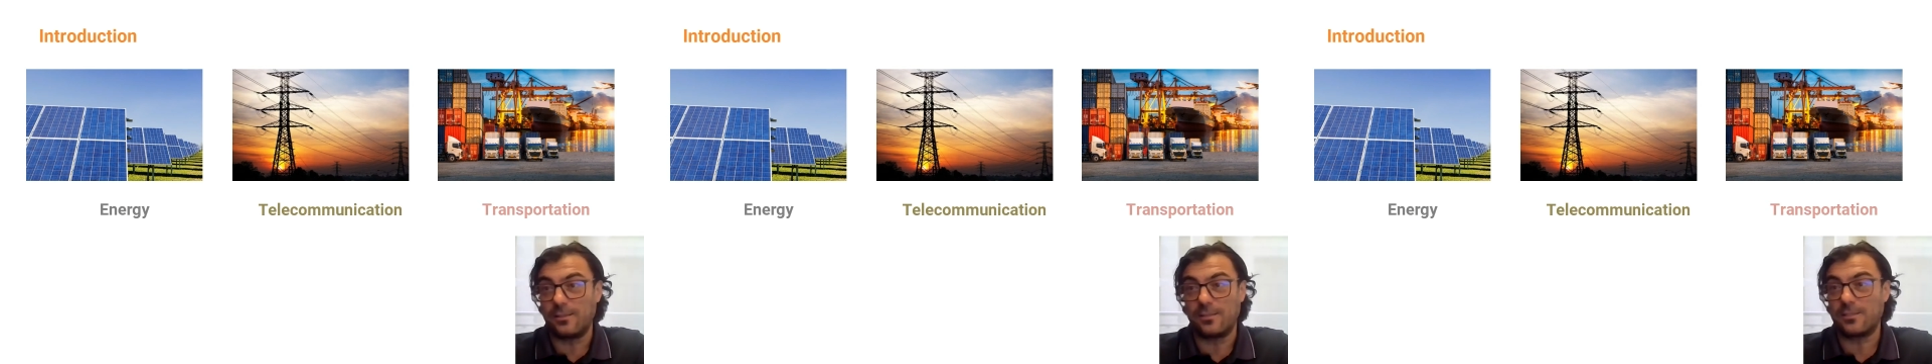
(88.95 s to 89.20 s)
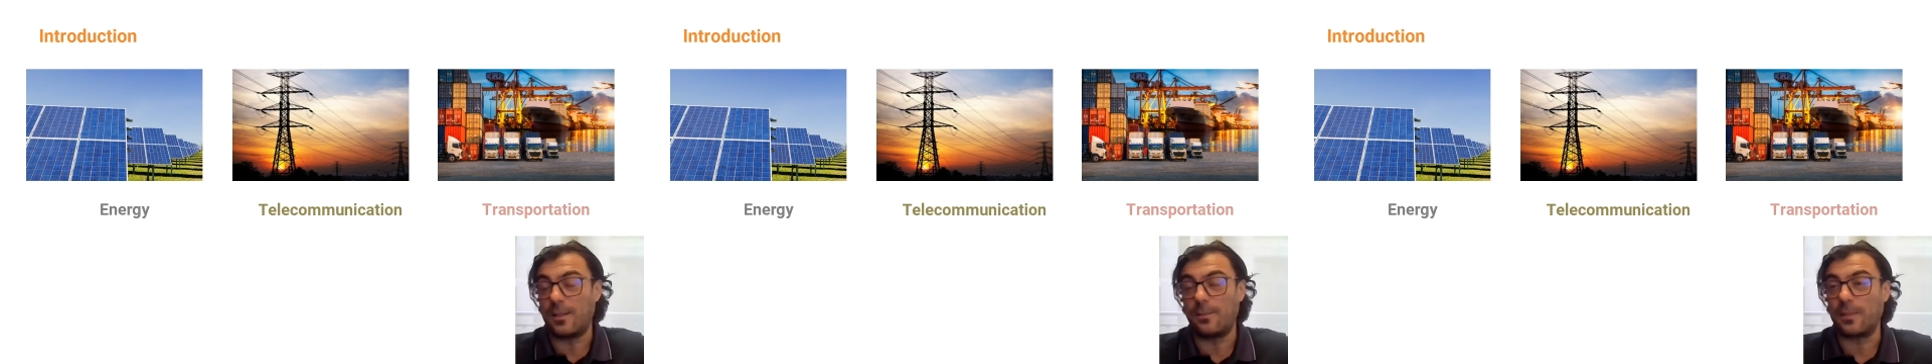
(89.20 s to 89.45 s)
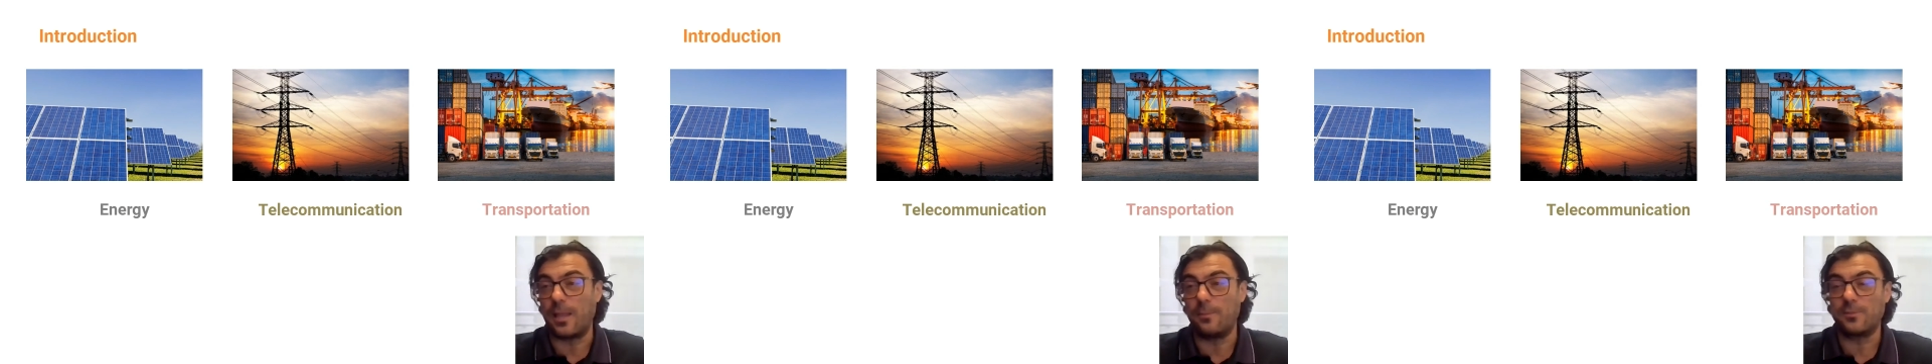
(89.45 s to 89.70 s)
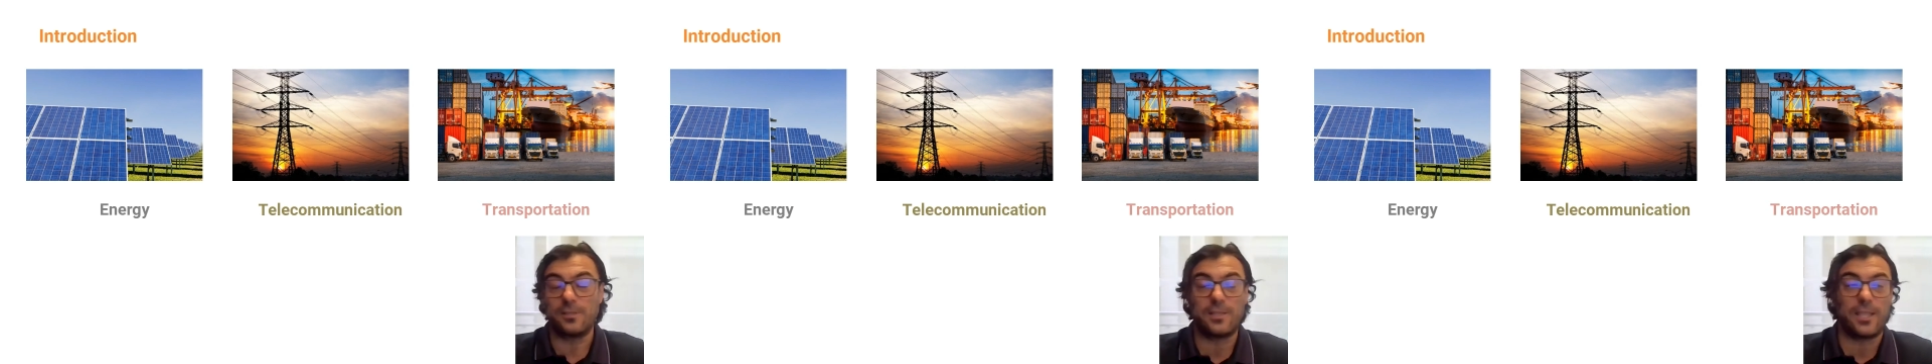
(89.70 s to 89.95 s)

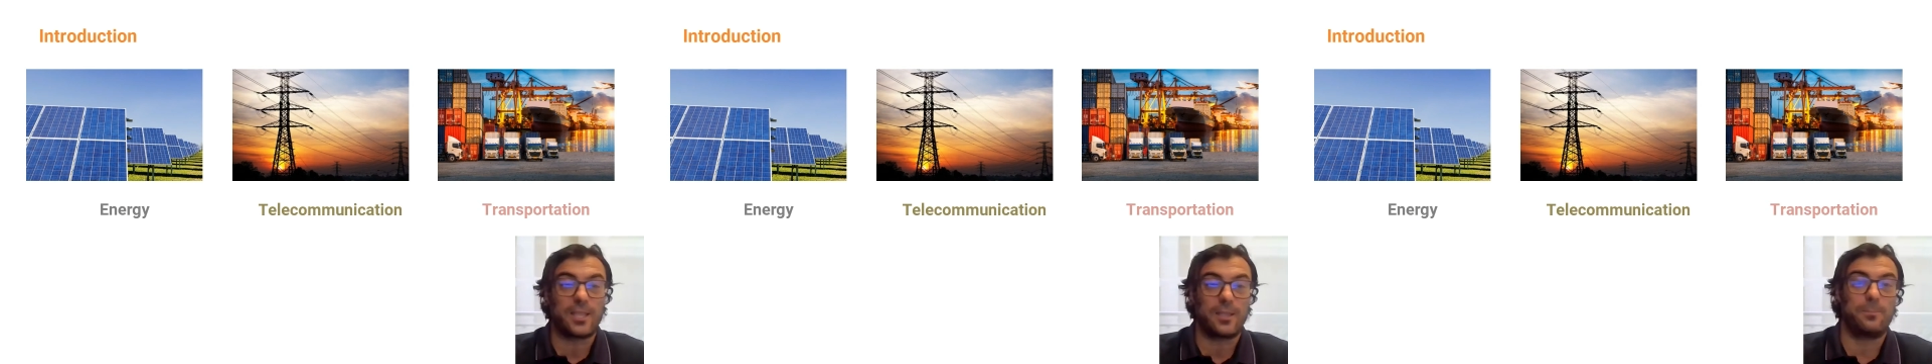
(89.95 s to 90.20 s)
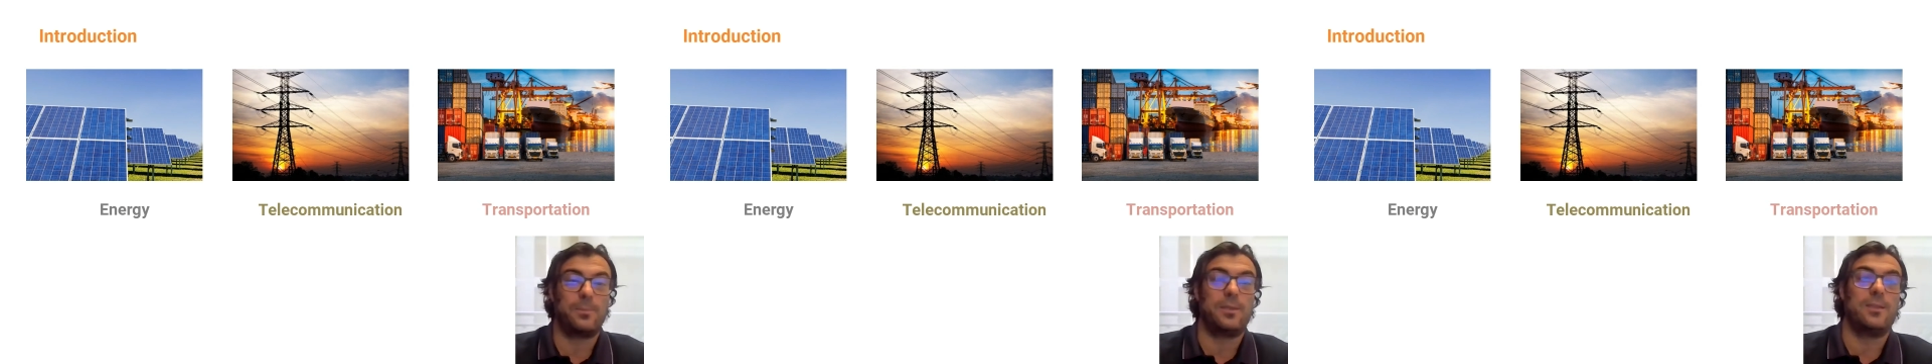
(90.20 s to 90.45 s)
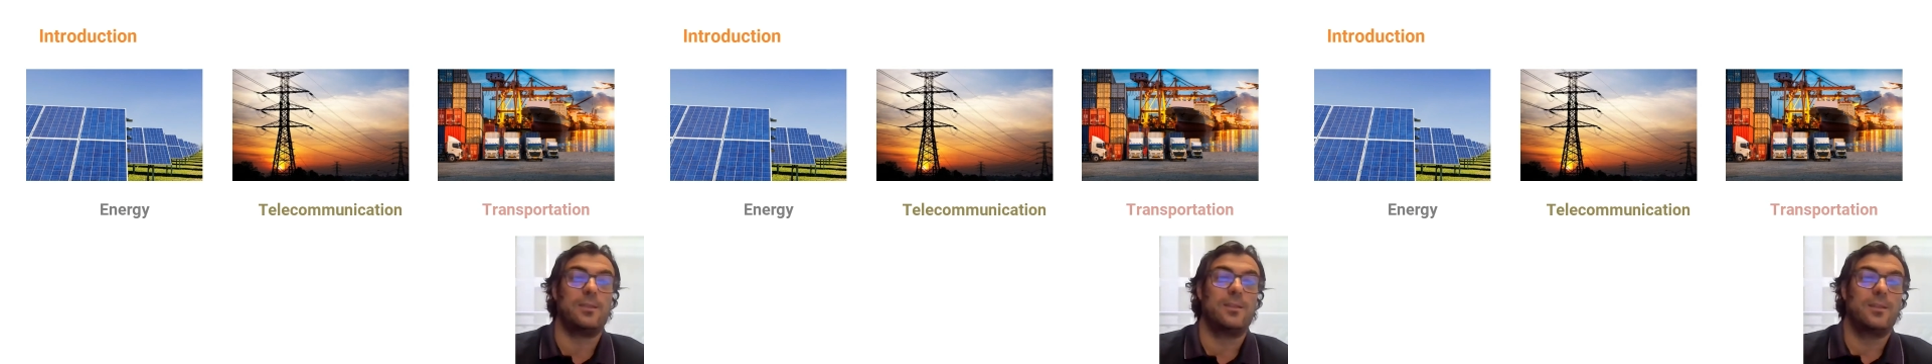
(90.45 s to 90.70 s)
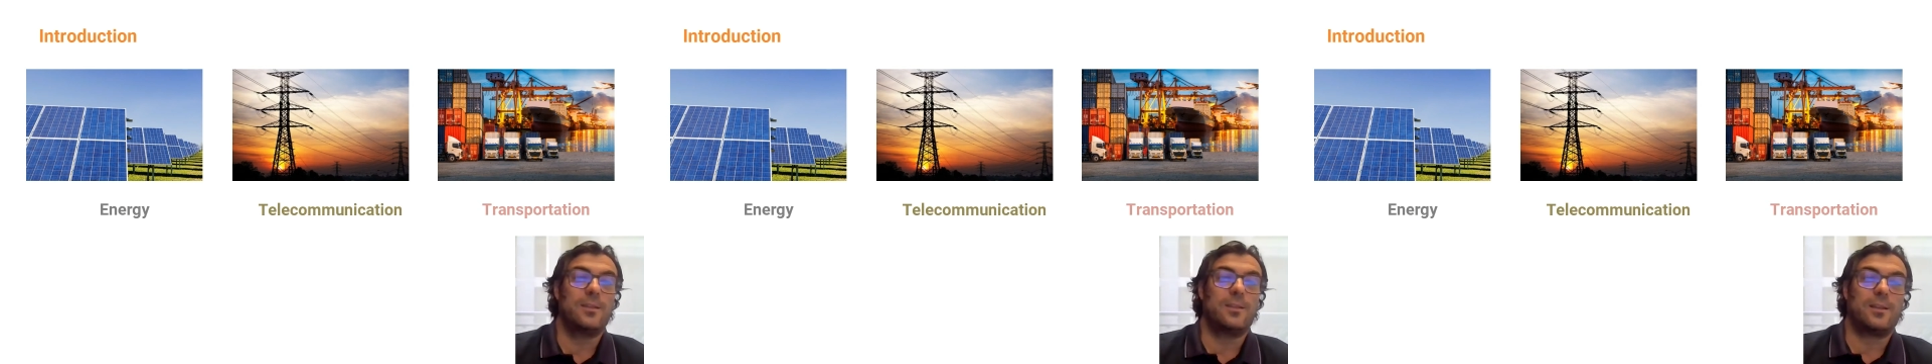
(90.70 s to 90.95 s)
Sometimes they can be